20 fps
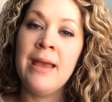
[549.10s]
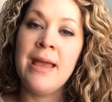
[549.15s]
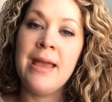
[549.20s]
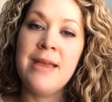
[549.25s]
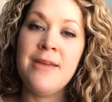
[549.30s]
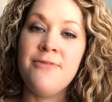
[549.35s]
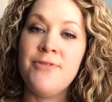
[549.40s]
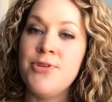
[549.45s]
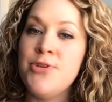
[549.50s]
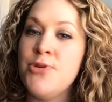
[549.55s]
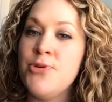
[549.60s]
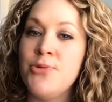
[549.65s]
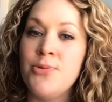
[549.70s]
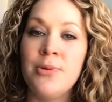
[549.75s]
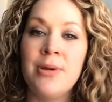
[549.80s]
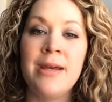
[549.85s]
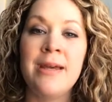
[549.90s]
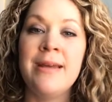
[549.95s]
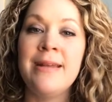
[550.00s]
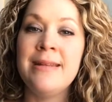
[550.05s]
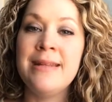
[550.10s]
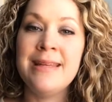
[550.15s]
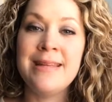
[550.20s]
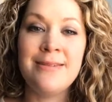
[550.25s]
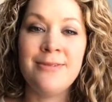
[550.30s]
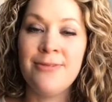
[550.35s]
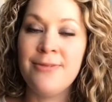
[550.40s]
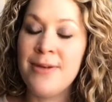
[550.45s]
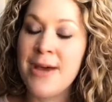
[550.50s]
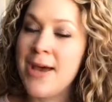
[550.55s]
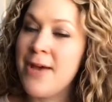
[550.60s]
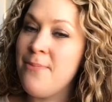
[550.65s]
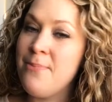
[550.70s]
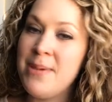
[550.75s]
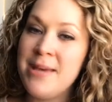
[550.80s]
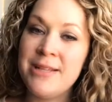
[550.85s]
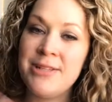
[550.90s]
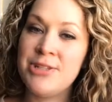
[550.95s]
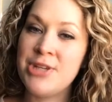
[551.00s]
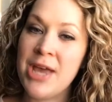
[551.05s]
if you need a
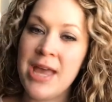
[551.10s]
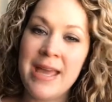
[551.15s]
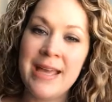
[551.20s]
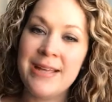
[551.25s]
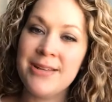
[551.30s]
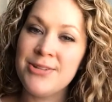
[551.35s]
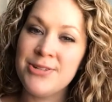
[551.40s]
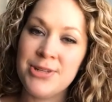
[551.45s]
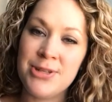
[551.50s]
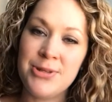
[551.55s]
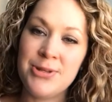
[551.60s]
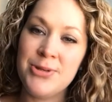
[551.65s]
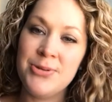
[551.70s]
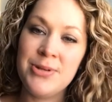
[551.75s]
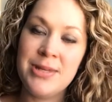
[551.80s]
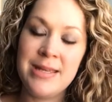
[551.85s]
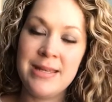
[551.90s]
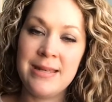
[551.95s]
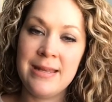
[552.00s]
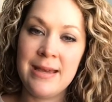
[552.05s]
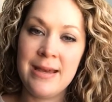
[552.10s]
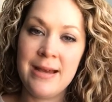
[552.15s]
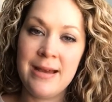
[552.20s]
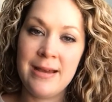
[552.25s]
big change and you need